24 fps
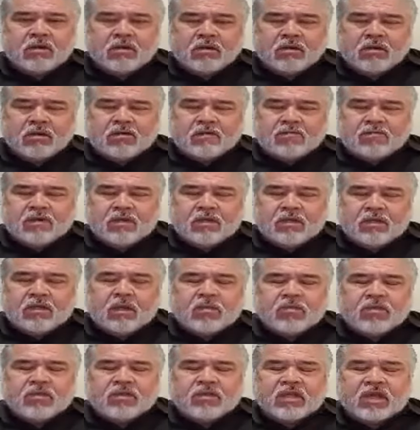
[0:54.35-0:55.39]
Father God, we
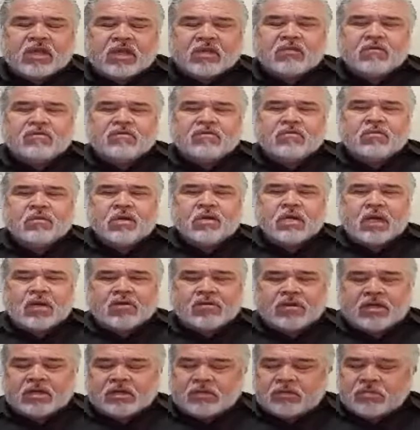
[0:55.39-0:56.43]
thank you for allowing us
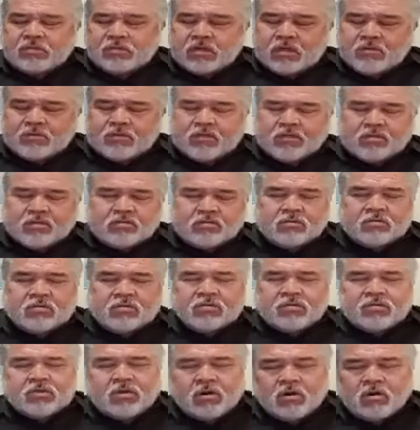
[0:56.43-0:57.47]
to come into the
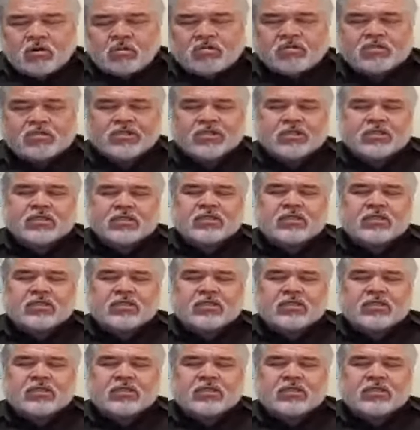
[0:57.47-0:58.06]
homes